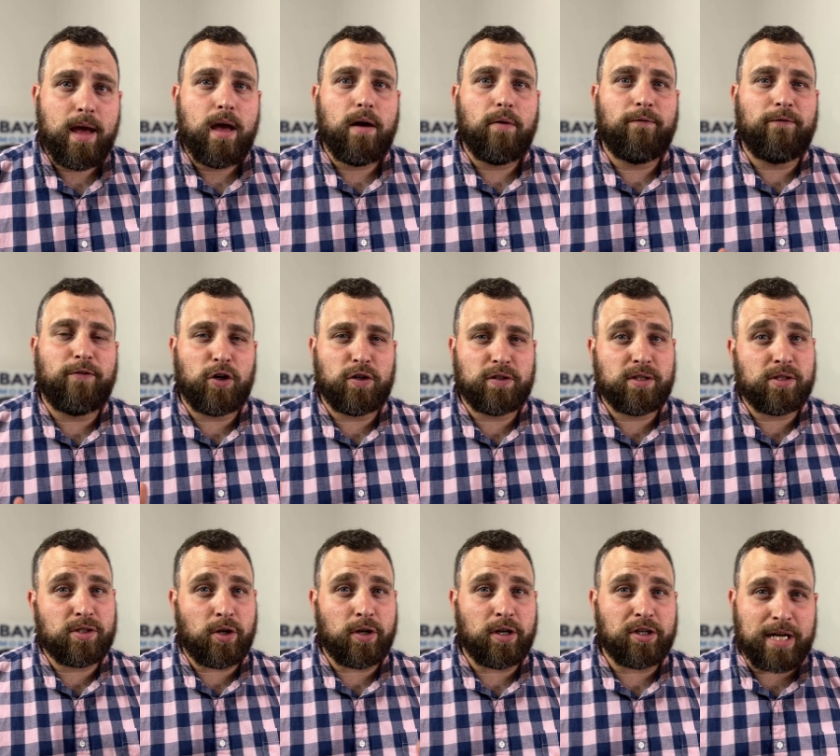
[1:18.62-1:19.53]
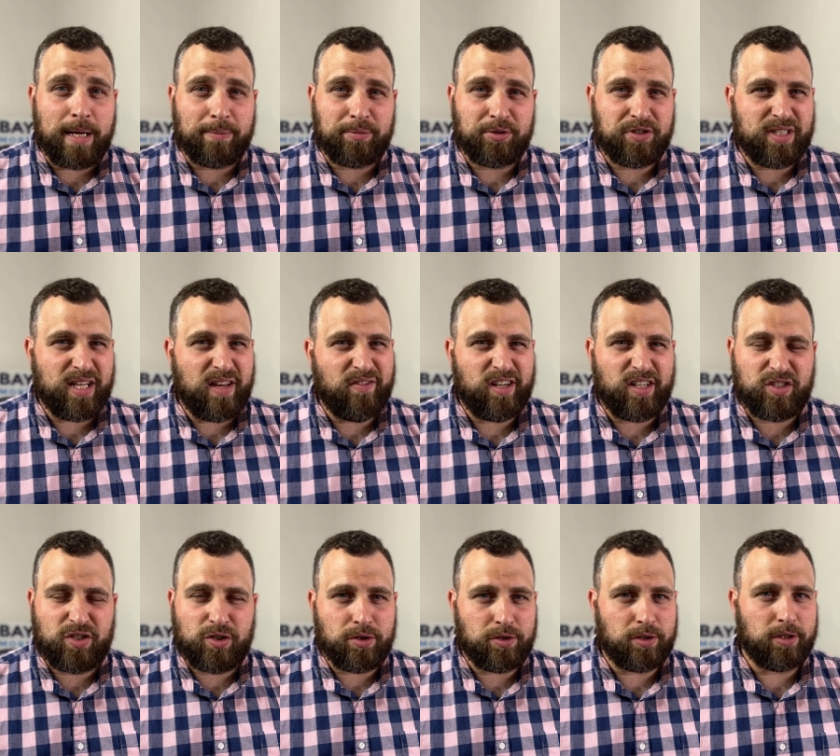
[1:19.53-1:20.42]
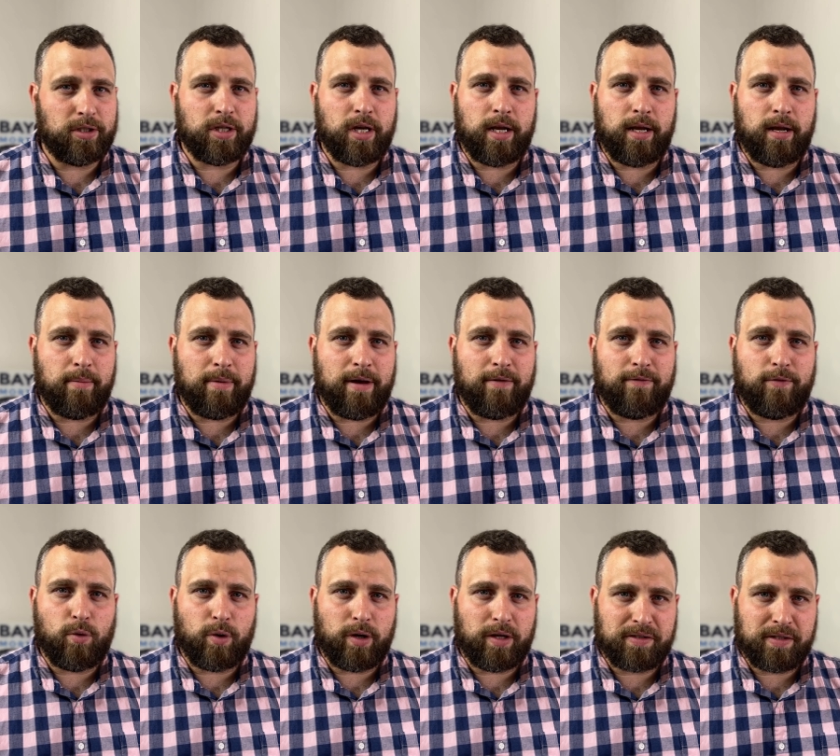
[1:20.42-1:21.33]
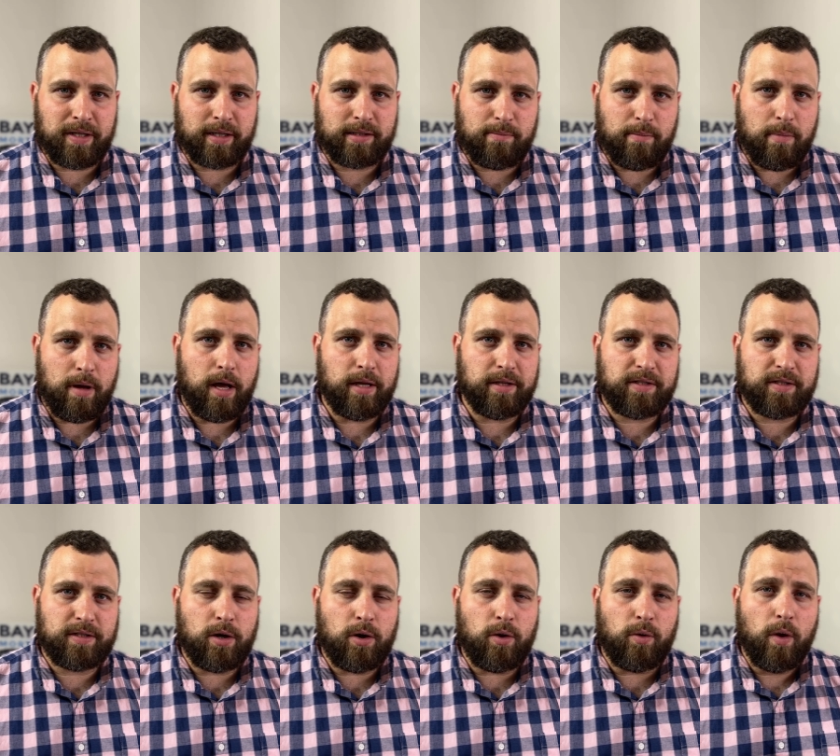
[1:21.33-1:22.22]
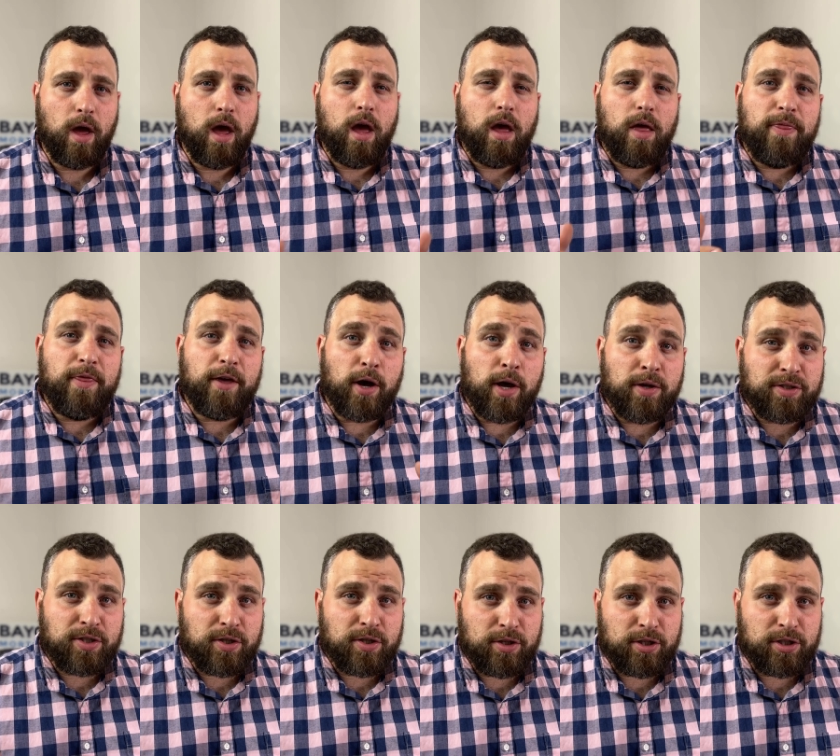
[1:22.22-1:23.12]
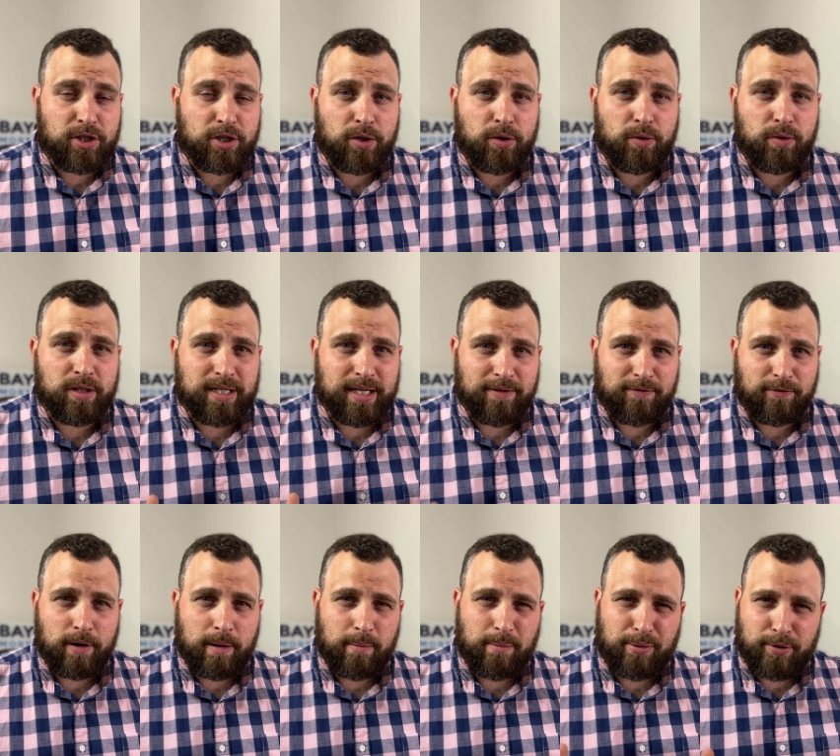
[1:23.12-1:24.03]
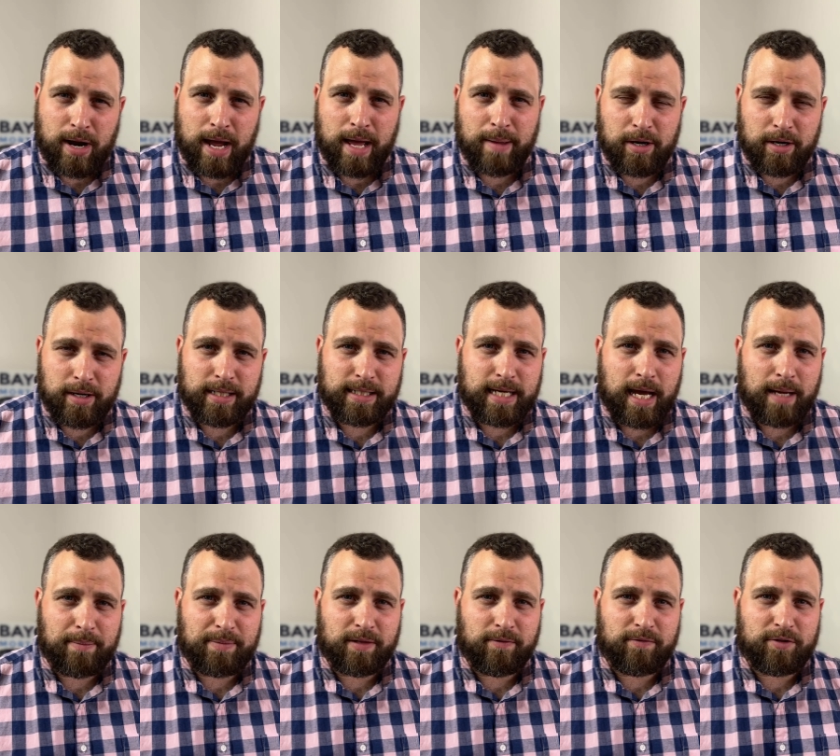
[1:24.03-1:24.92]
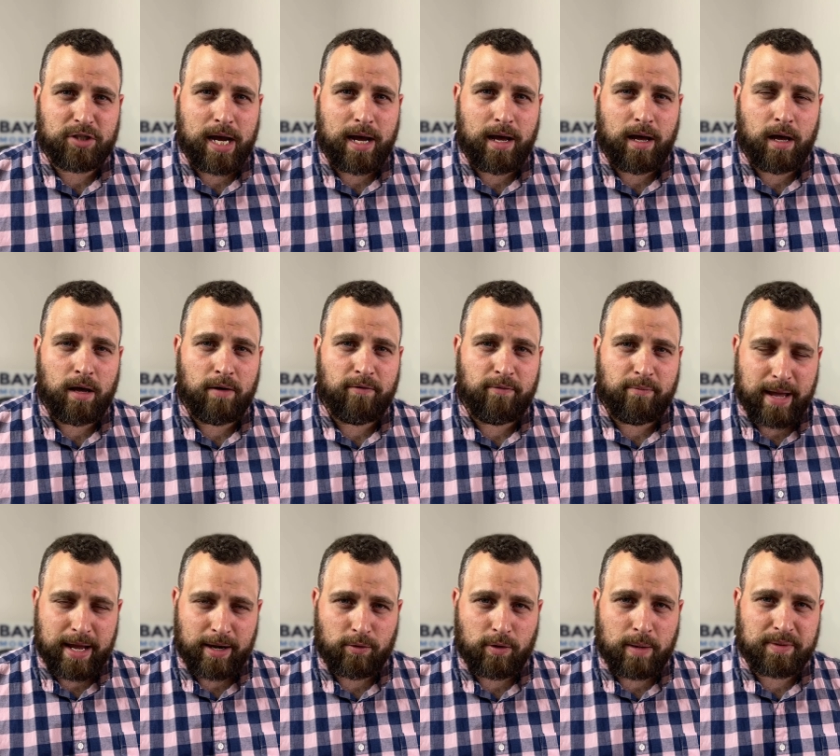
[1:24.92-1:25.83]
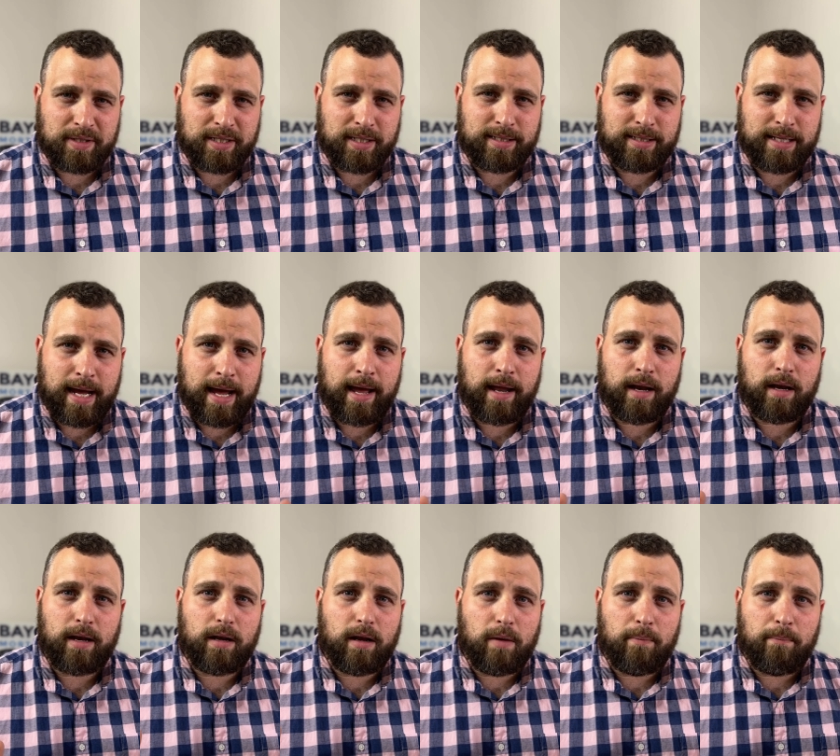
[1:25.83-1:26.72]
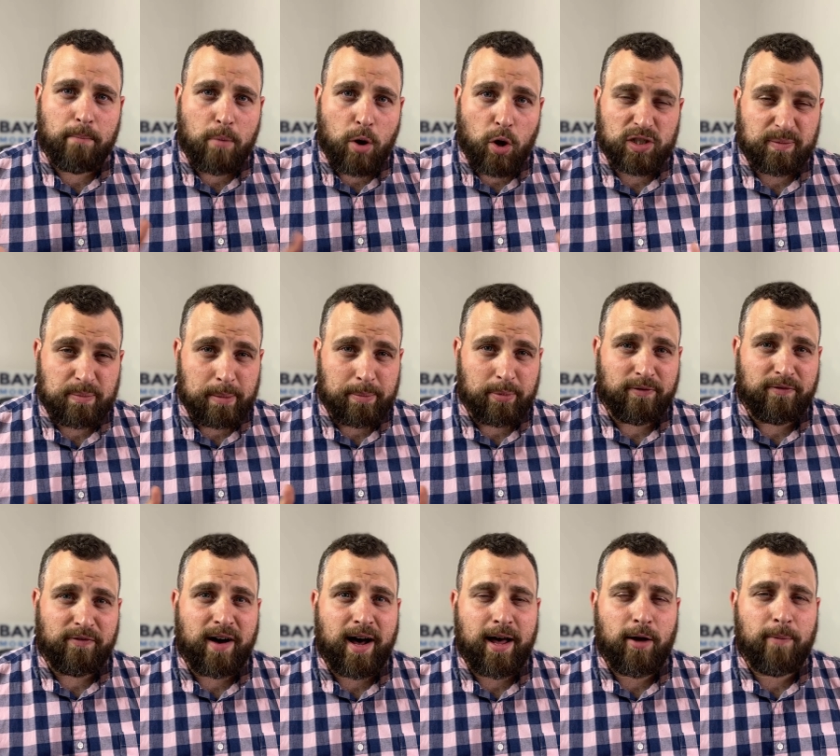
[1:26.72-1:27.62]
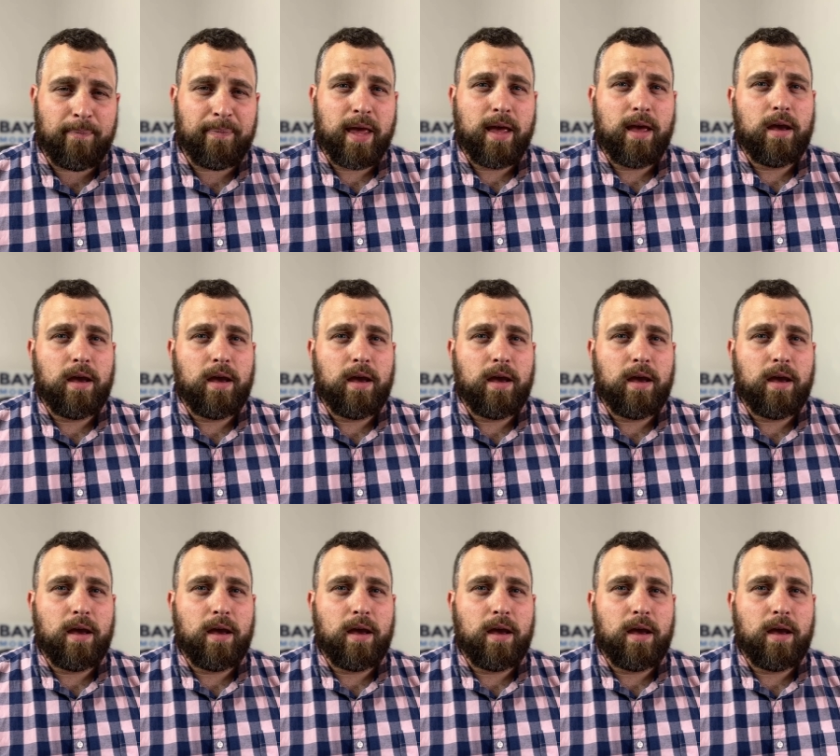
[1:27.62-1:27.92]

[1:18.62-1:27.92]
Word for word: versus on a chapter 7 it's usually done in about 4 to 6 months. So those are the two different primary types of of bankruptcies that most people file.